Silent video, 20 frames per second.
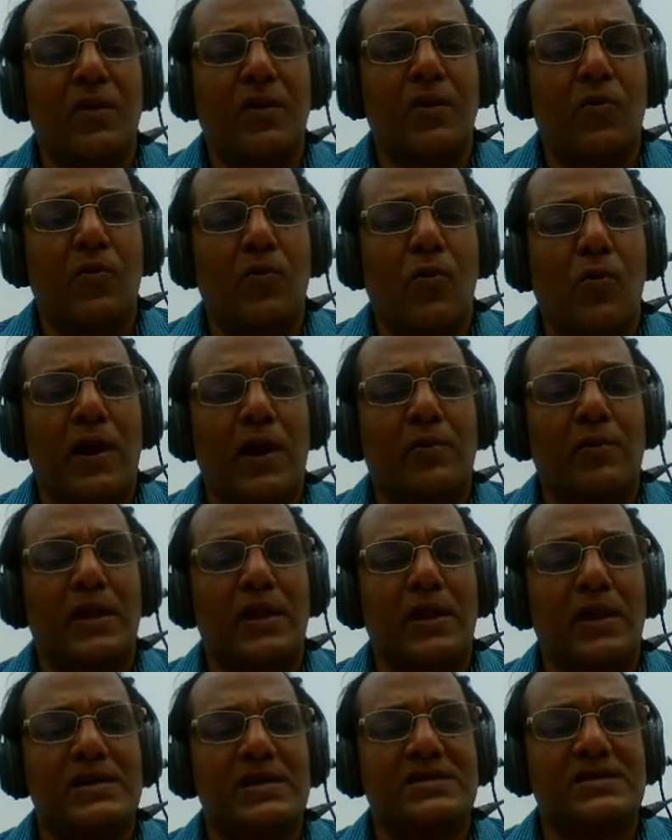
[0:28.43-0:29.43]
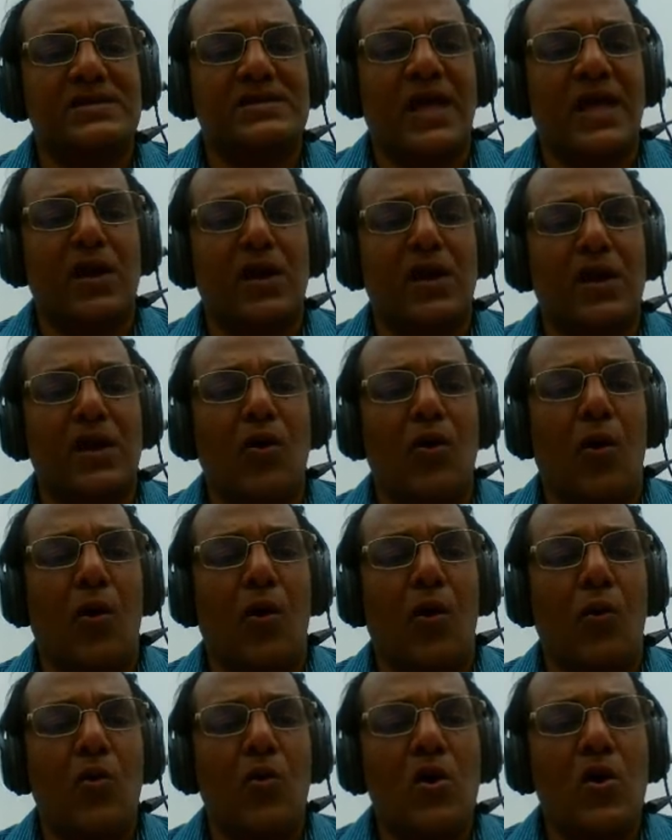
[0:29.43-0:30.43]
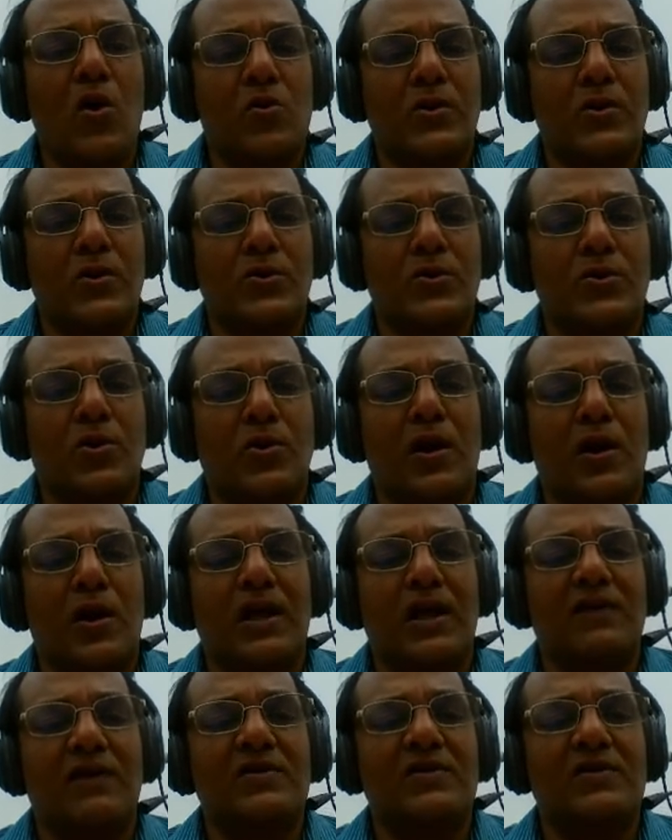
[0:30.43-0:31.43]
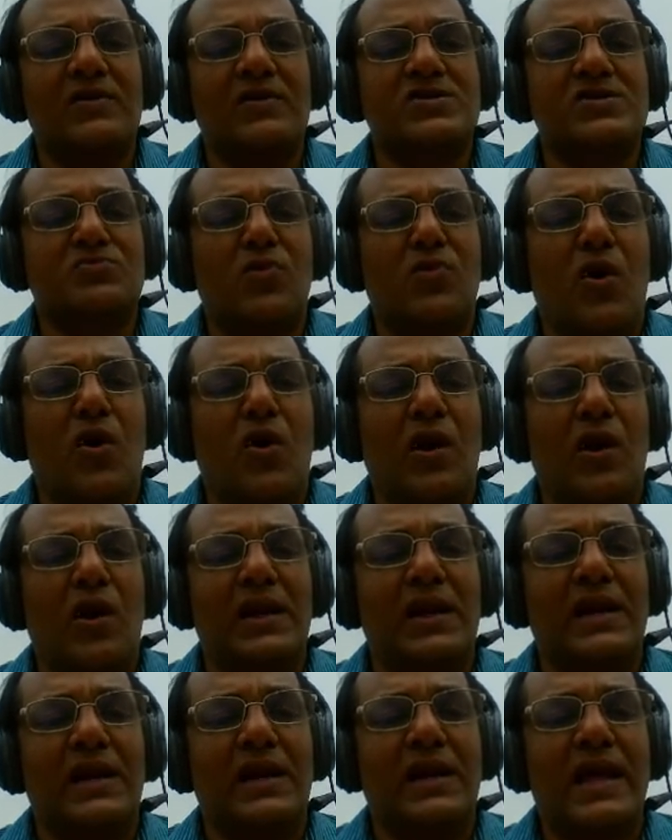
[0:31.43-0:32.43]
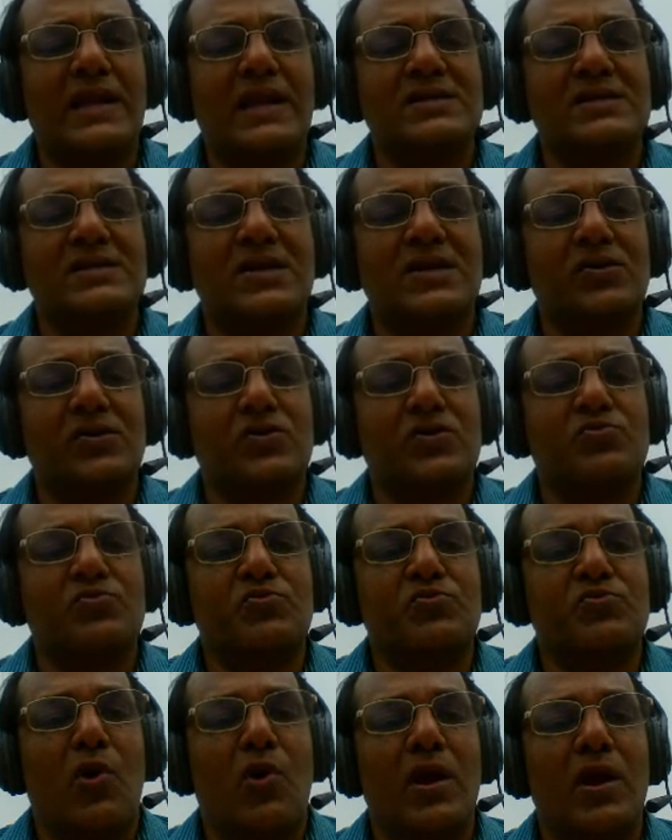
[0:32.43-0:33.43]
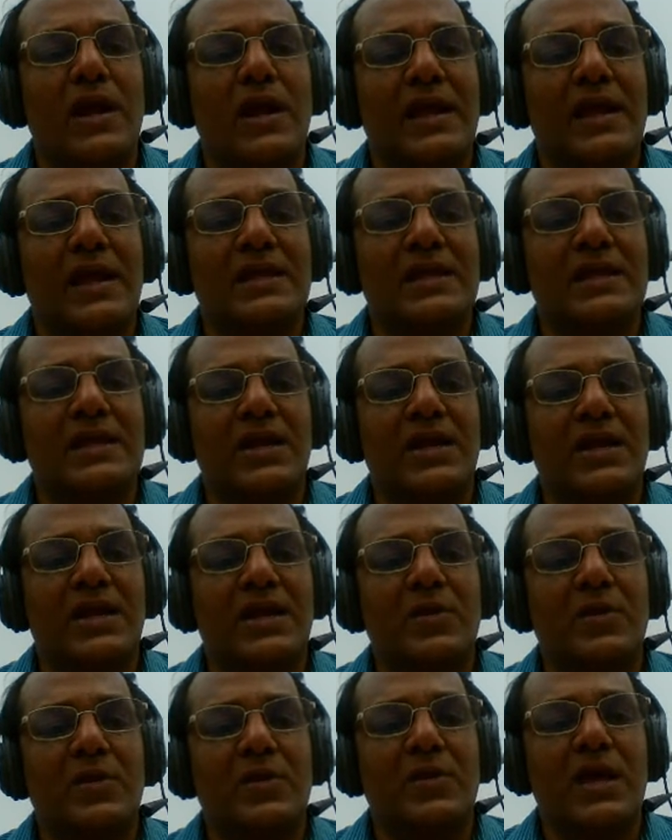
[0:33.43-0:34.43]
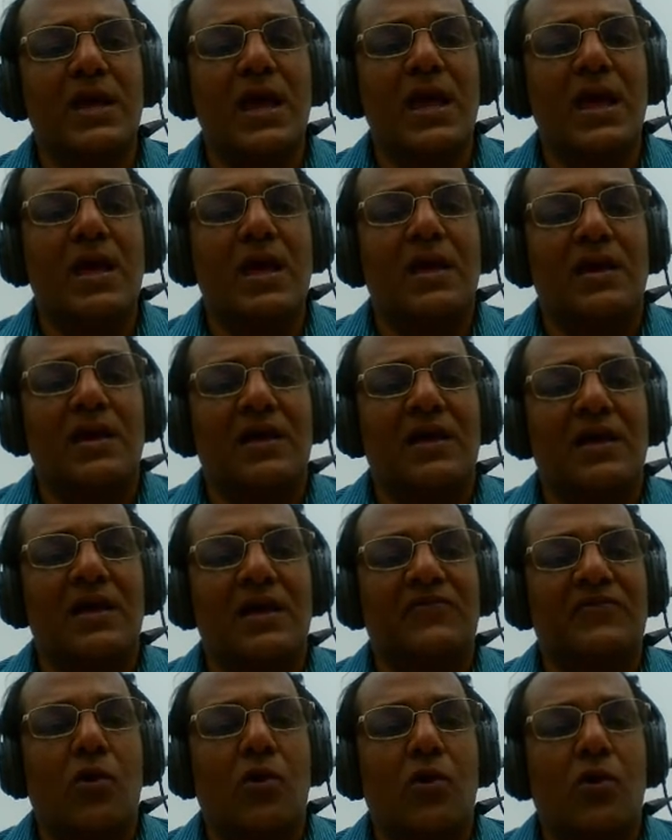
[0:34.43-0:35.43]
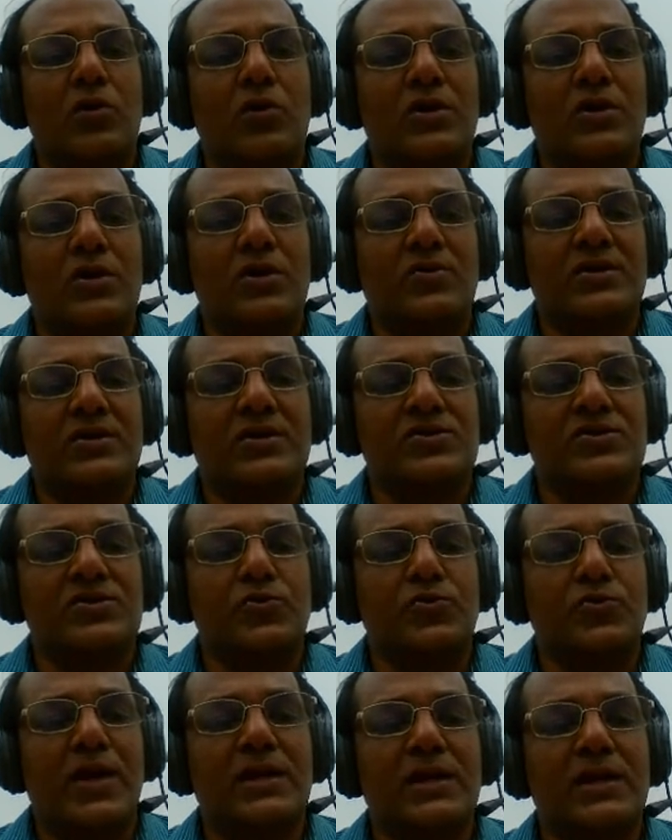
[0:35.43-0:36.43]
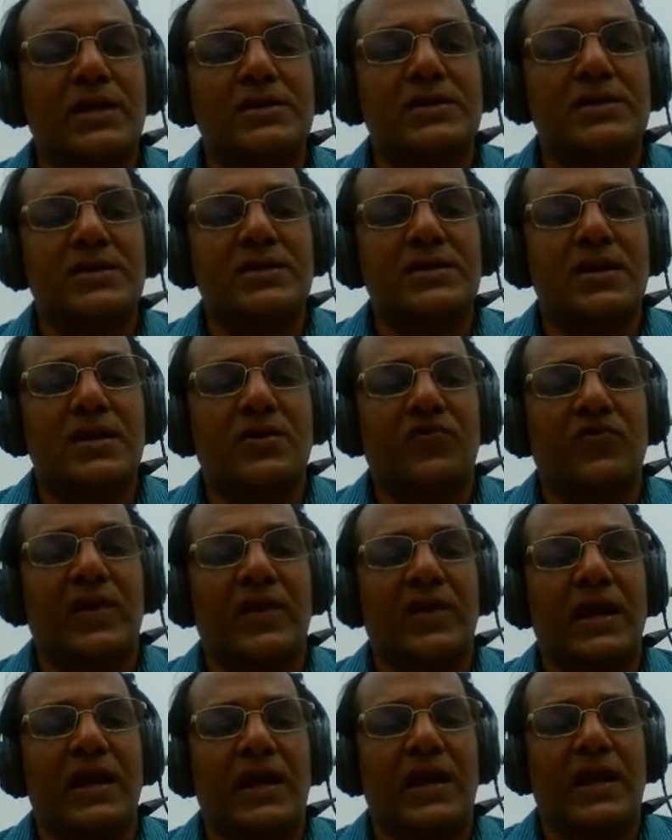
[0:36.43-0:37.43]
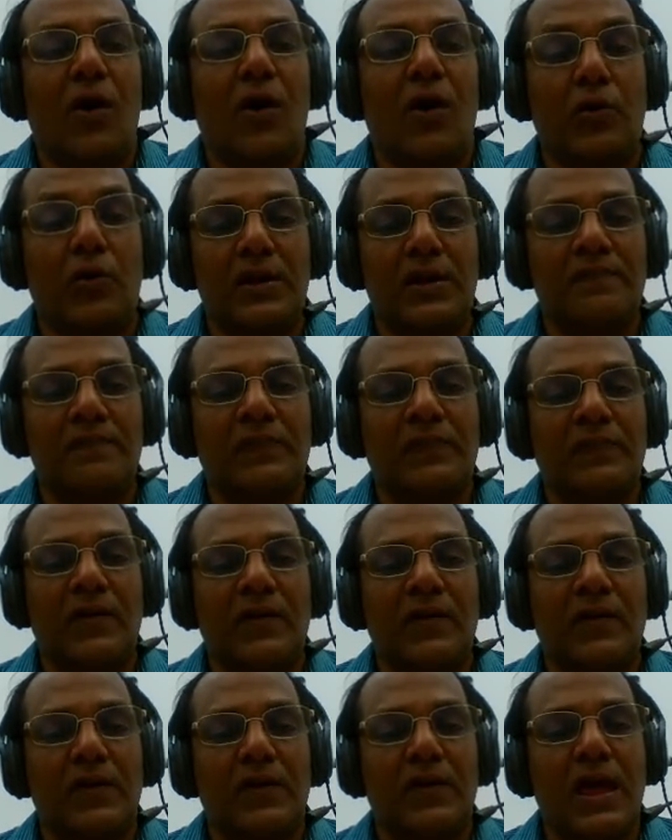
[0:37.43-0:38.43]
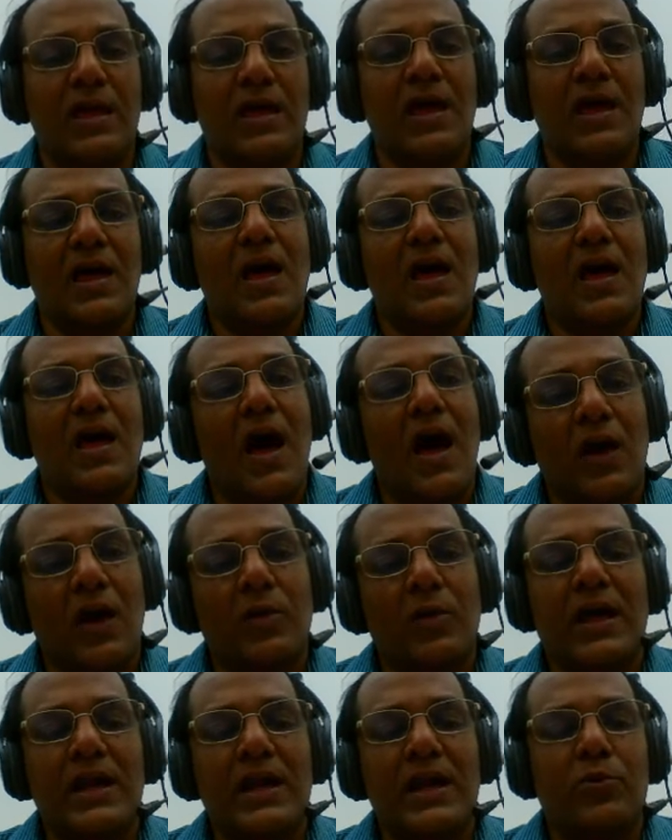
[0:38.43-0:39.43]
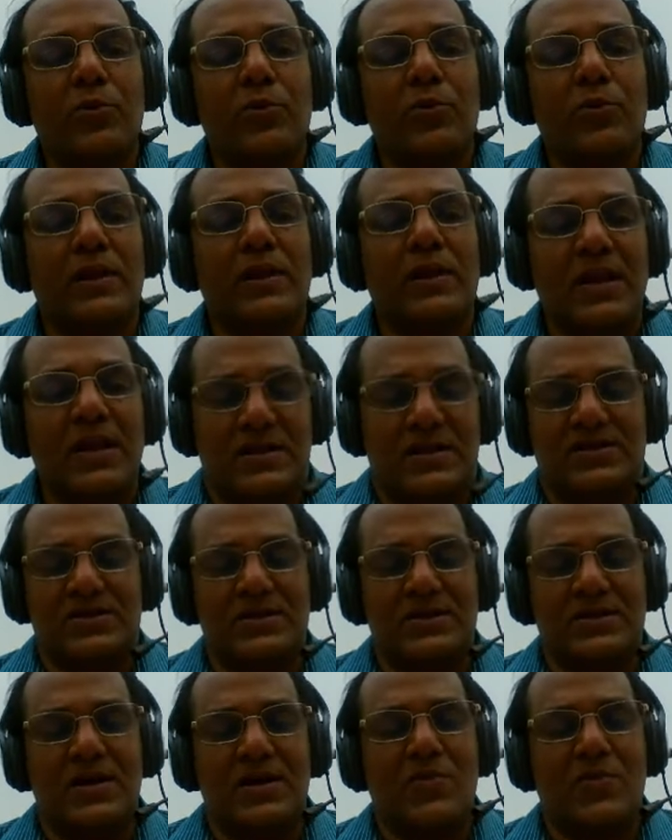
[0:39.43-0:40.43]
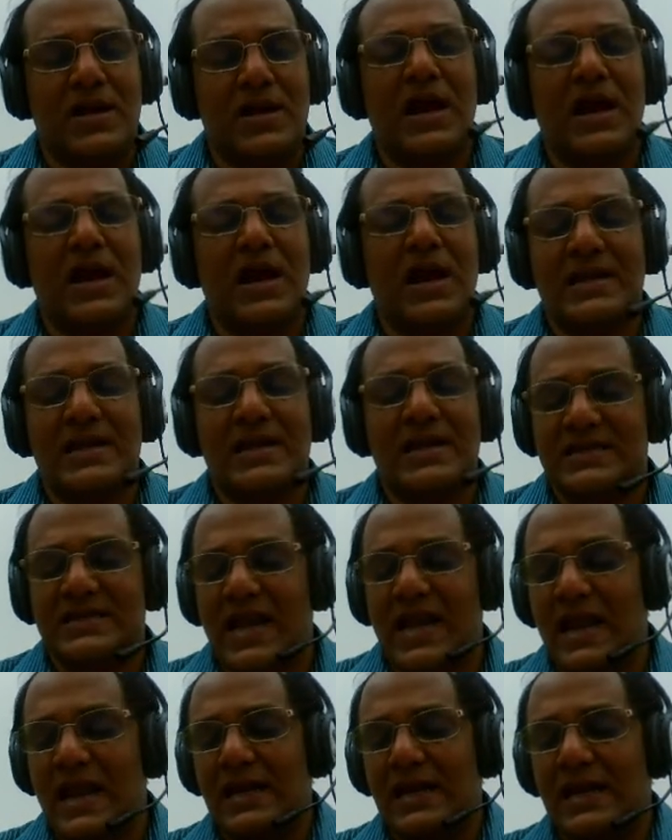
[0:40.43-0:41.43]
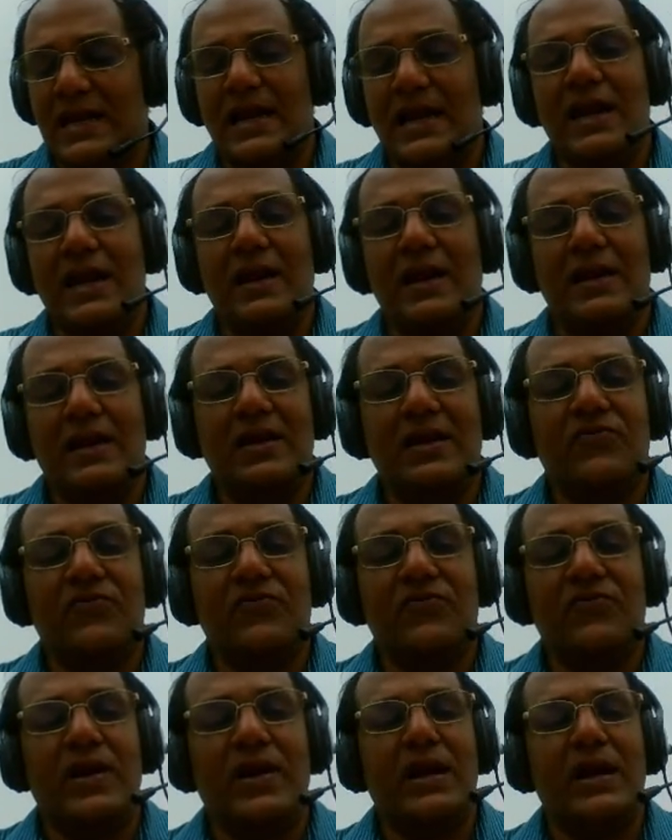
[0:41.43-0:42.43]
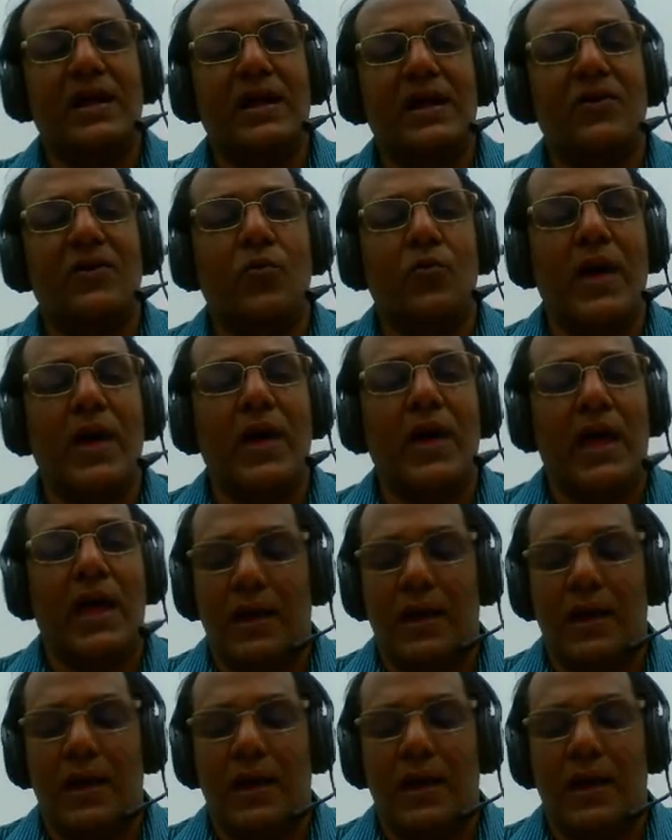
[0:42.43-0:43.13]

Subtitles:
What I mean is they say no, you should not give small details. Those small details need to be left out to the students to figure it out. Okay, I would agree with this, but yet in a slightly different way.